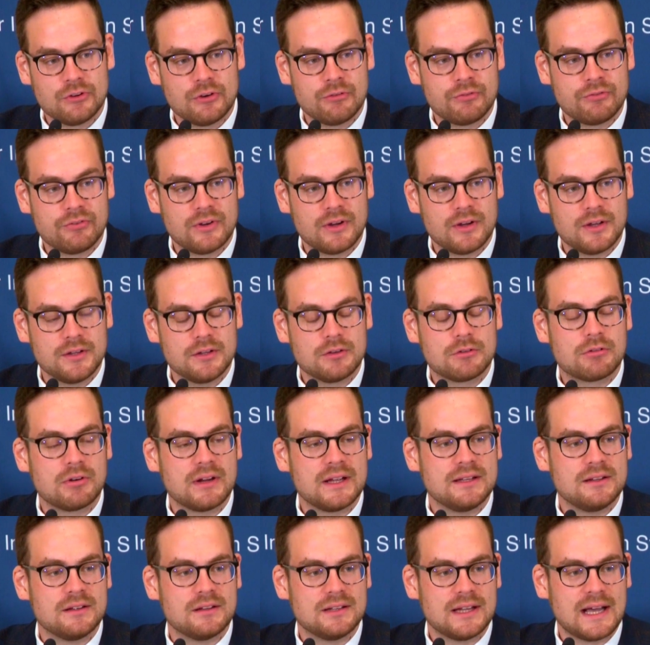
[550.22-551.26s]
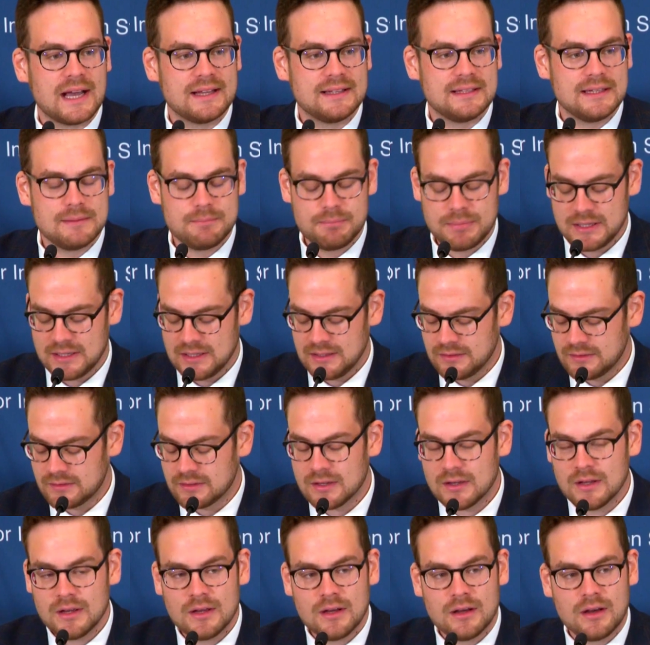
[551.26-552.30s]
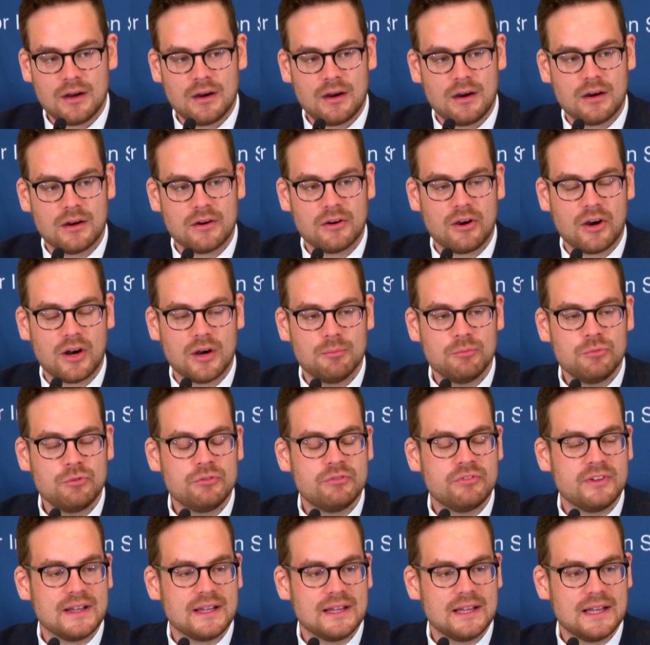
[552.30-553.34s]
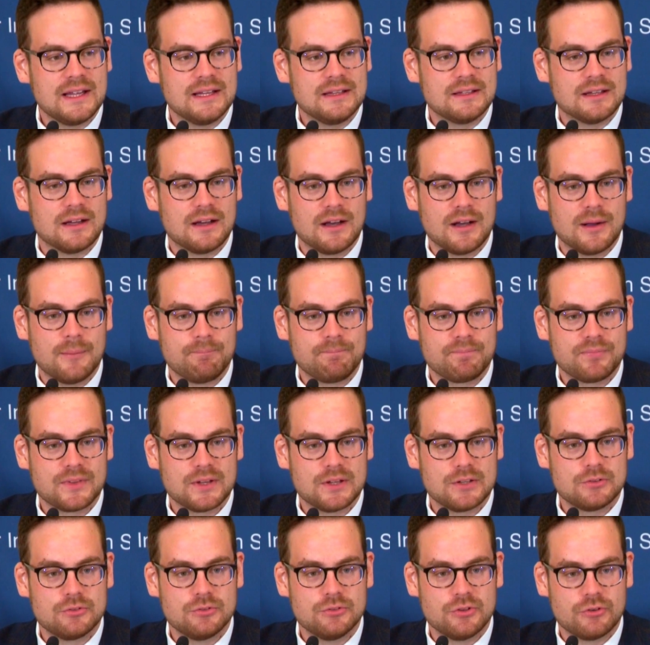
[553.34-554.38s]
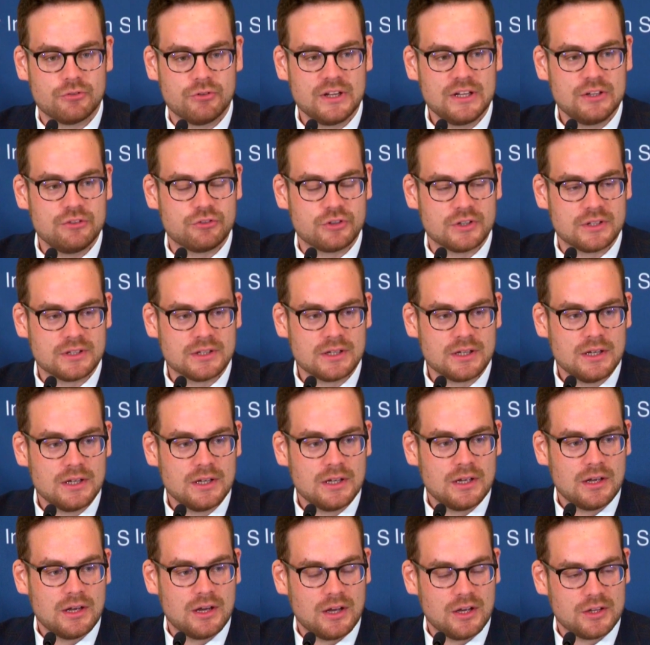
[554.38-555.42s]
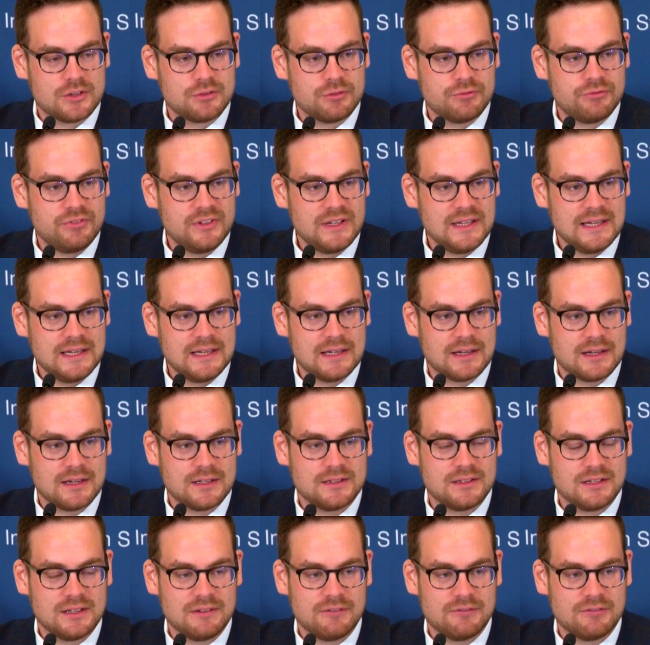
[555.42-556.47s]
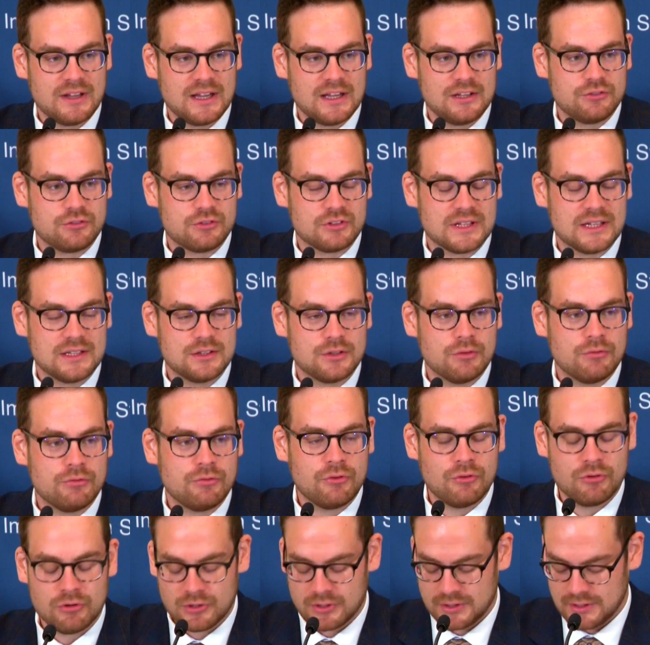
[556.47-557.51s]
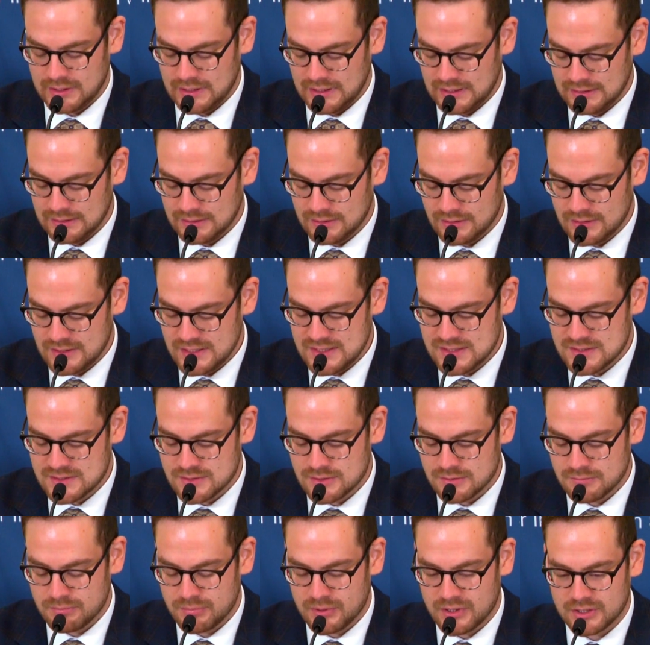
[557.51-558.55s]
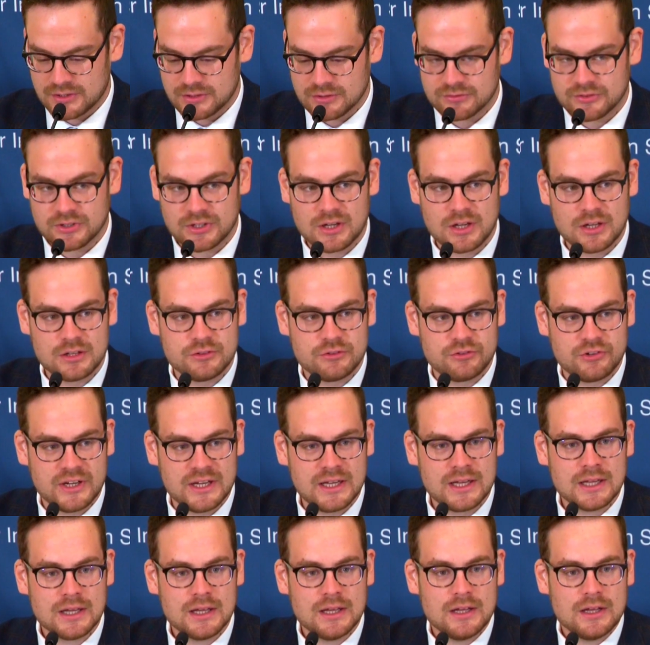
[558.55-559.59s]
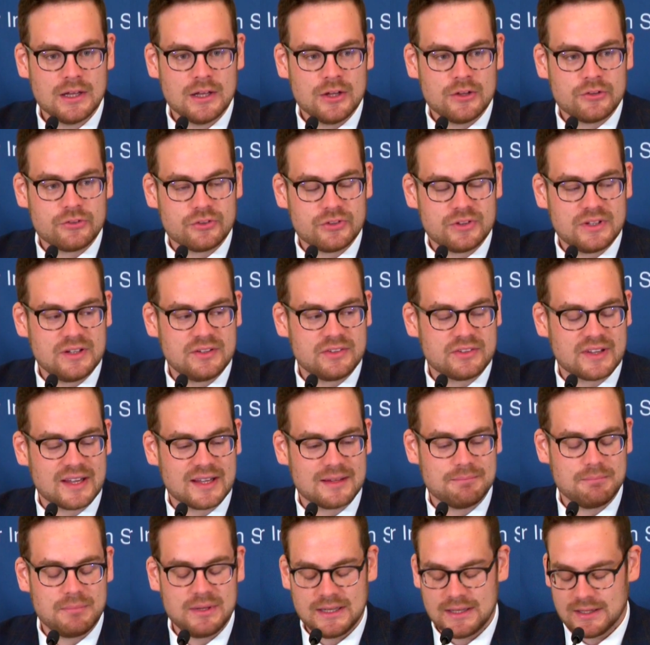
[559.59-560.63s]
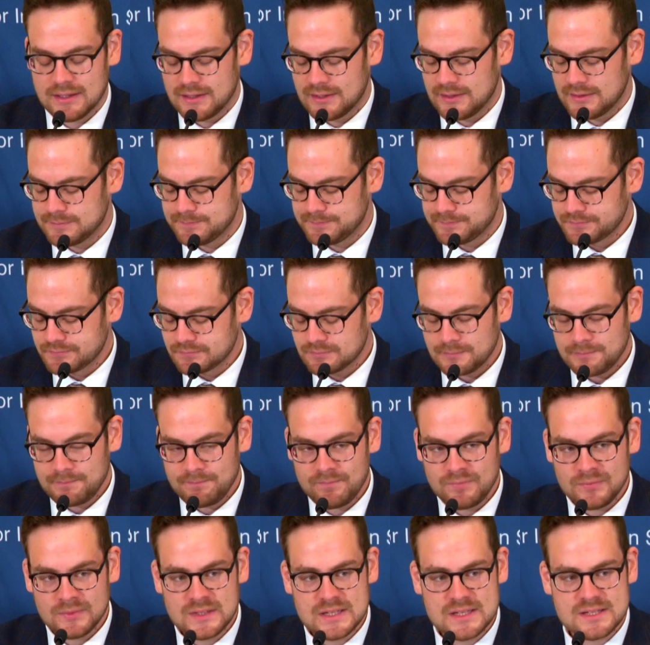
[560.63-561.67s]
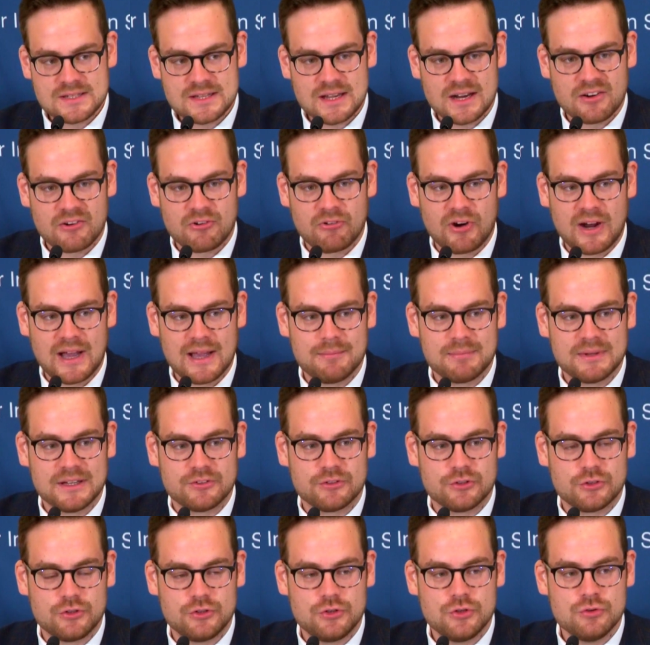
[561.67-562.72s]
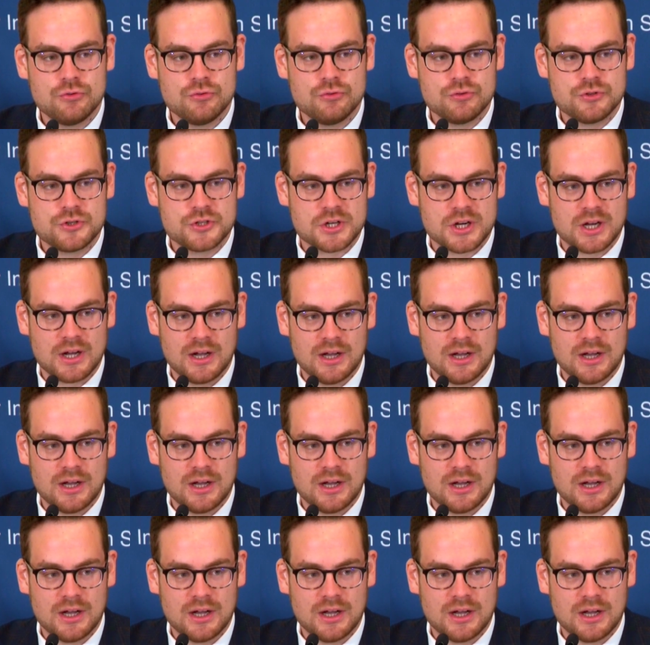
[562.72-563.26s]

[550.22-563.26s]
of Ukrainian IDPs are moving in to the region to flee the invasion and the war in the eastern part of the country. So this can be described as a huge